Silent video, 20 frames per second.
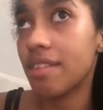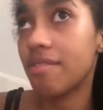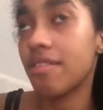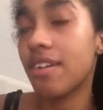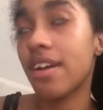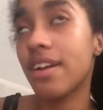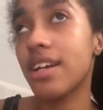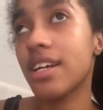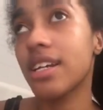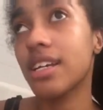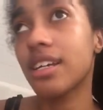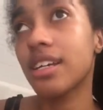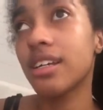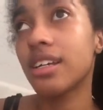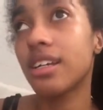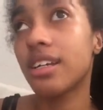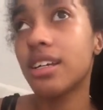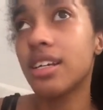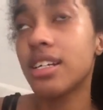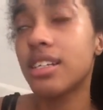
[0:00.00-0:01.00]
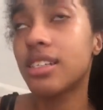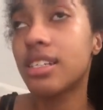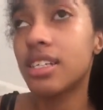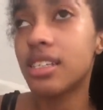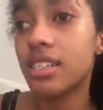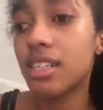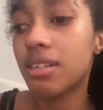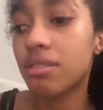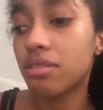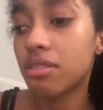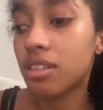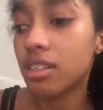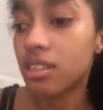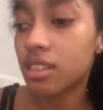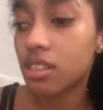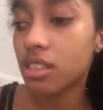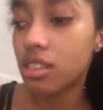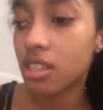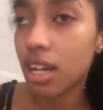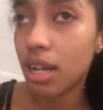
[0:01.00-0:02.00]
very sensitive
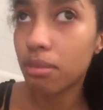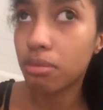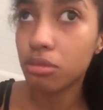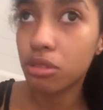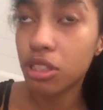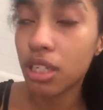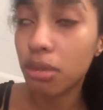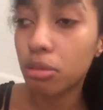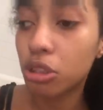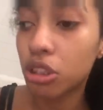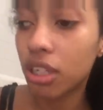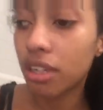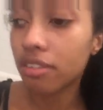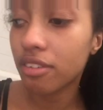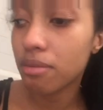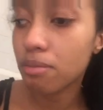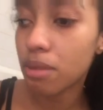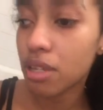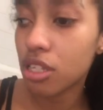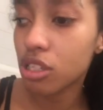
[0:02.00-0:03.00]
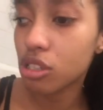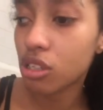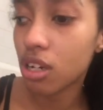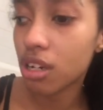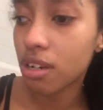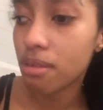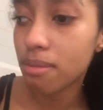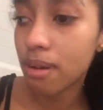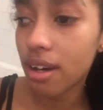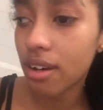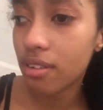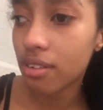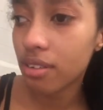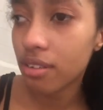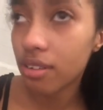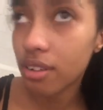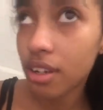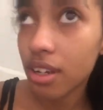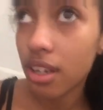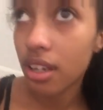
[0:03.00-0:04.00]
subject for me to talk
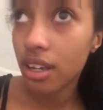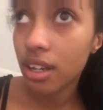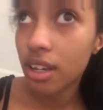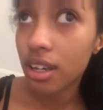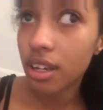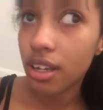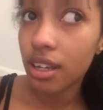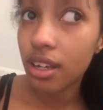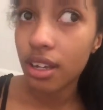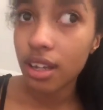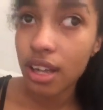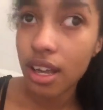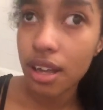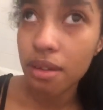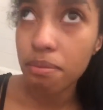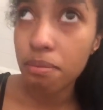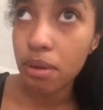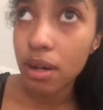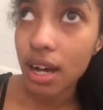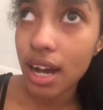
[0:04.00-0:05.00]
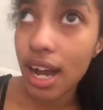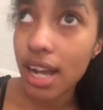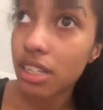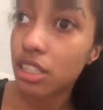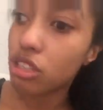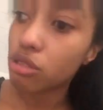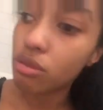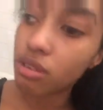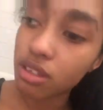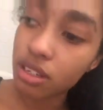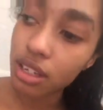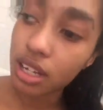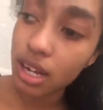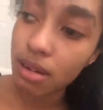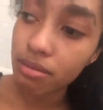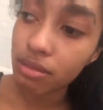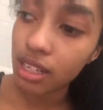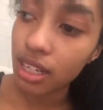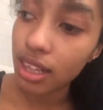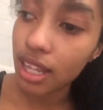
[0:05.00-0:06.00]
about. But I just wanted to
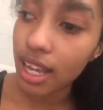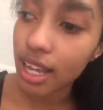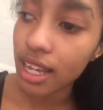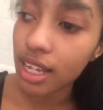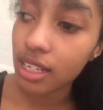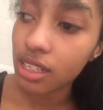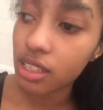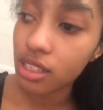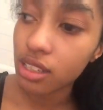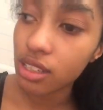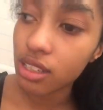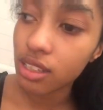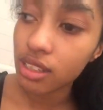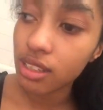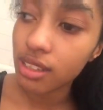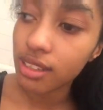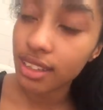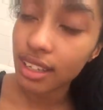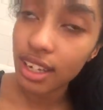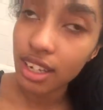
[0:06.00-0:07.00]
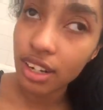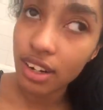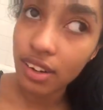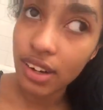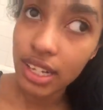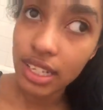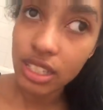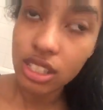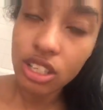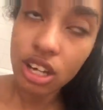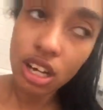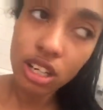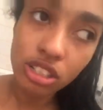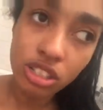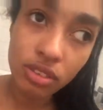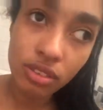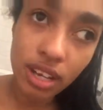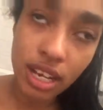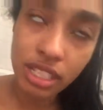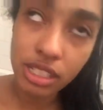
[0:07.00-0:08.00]
come to light, you know, and talk to
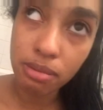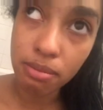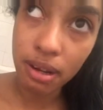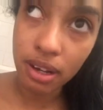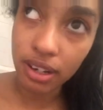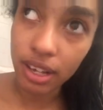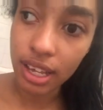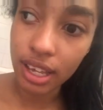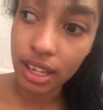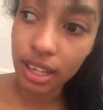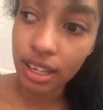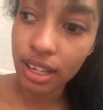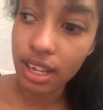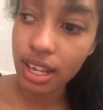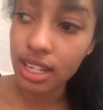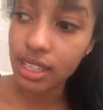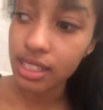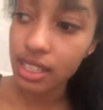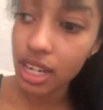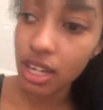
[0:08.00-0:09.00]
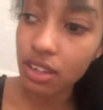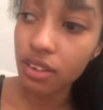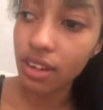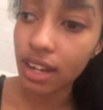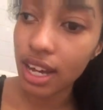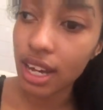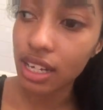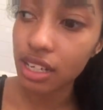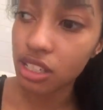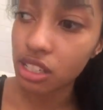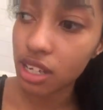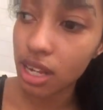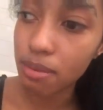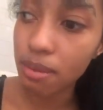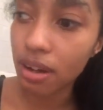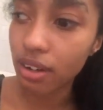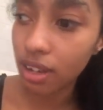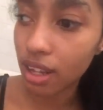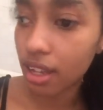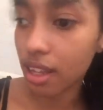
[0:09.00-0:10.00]
you guys about it, and tell you guys
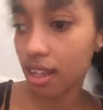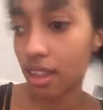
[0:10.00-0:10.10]
about it.